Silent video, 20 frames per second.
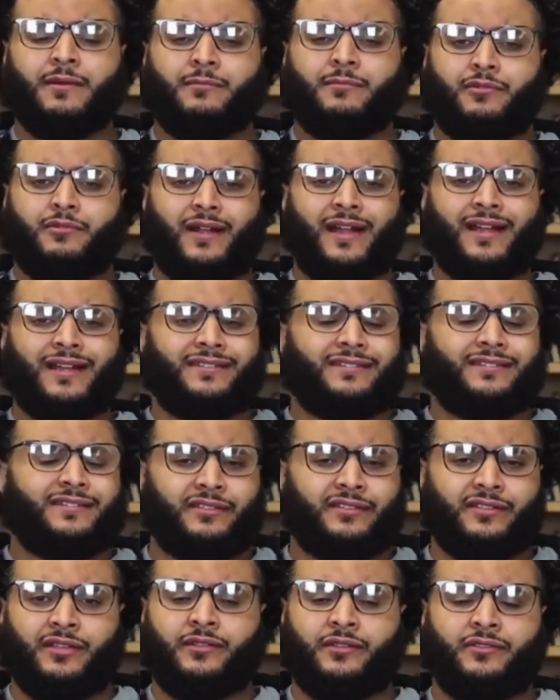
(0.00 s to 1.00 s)
Morality,
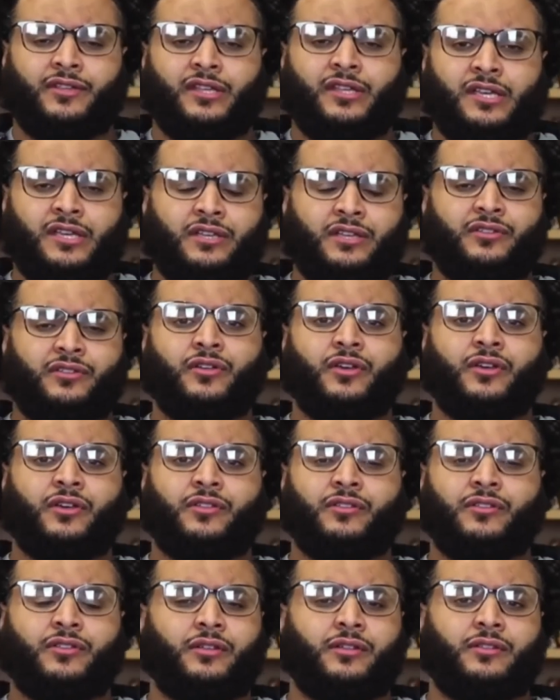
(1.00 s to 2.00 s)
the, uh,
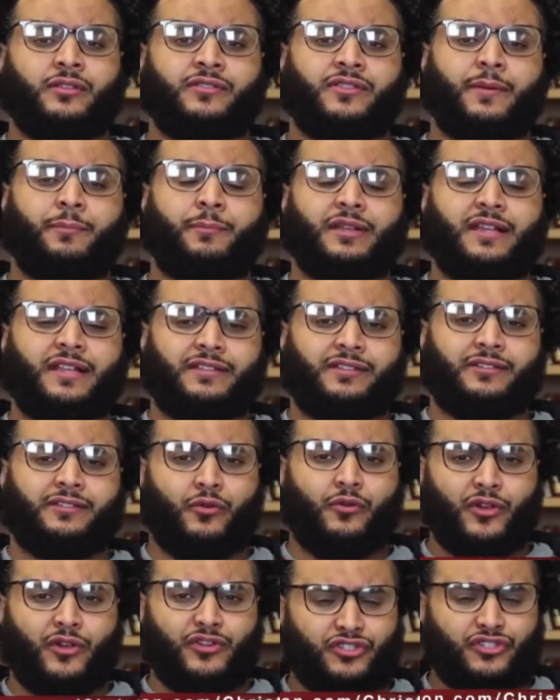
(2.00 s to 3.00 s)
uh, the ability to
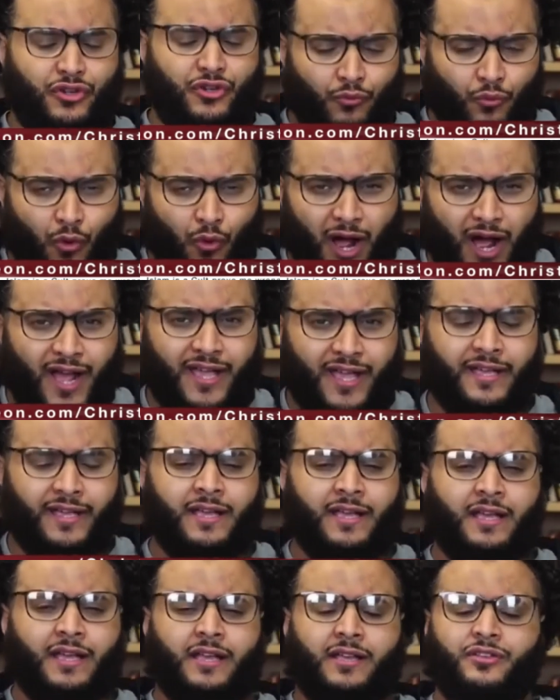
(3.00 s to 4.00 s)
question why,
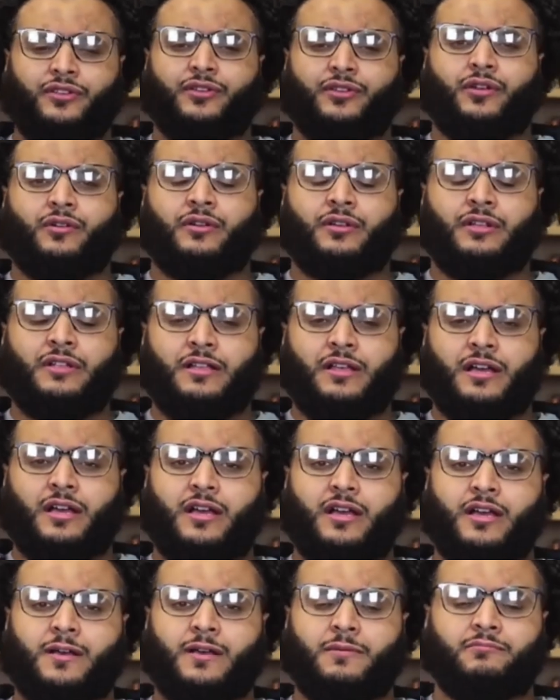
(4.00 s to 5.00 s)
you know,
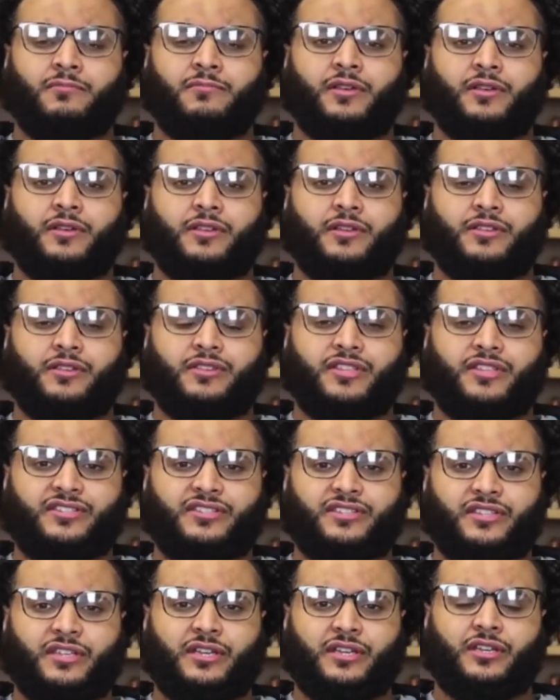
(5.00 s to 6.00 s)
um,
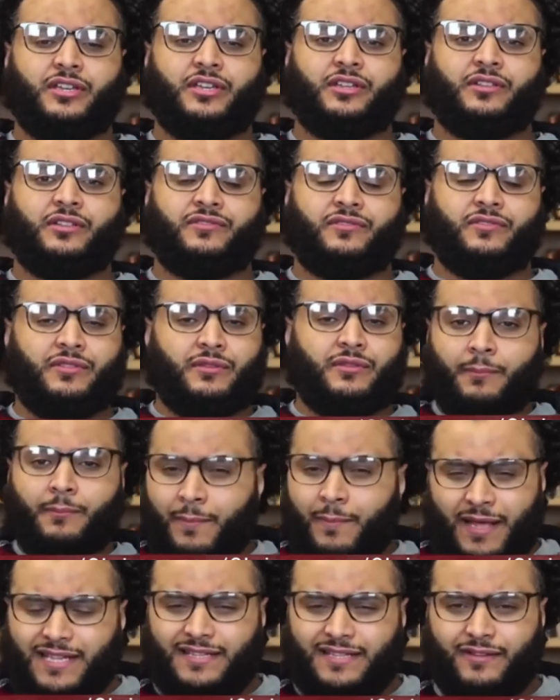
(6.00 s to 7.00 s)
this uh,
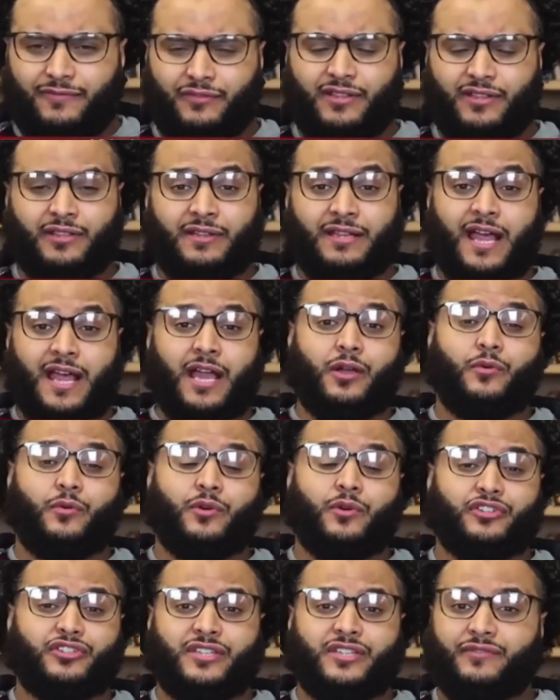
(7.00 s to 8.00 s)
many different
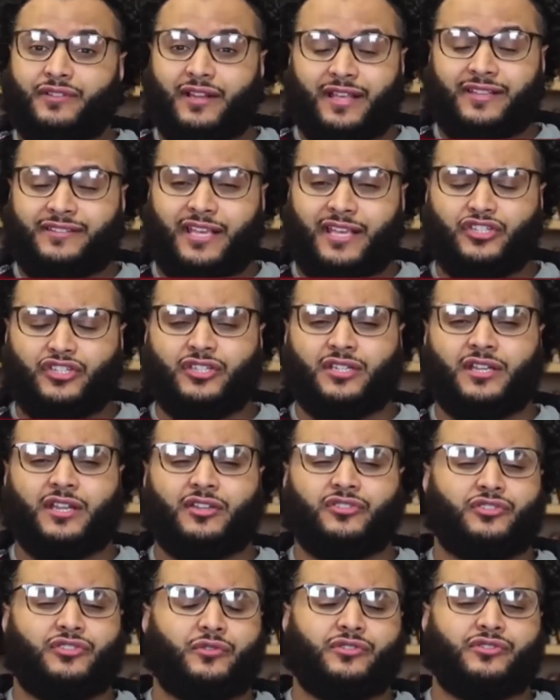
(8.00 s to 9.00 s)
language, civilization,
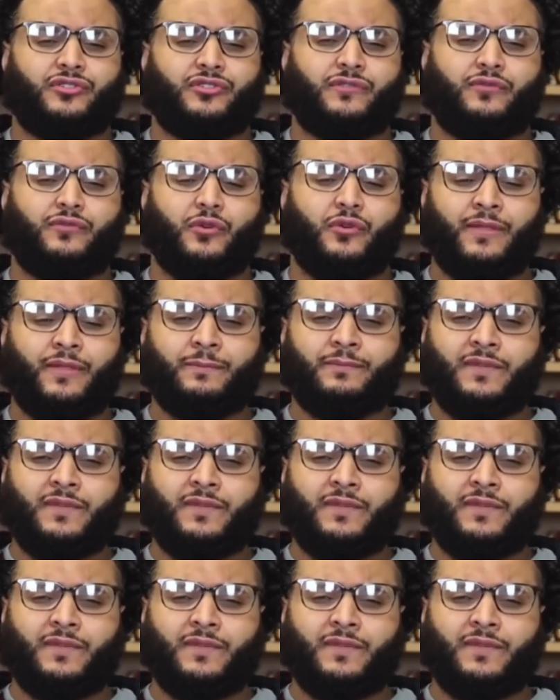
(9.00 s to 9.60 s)
and so on and so forth.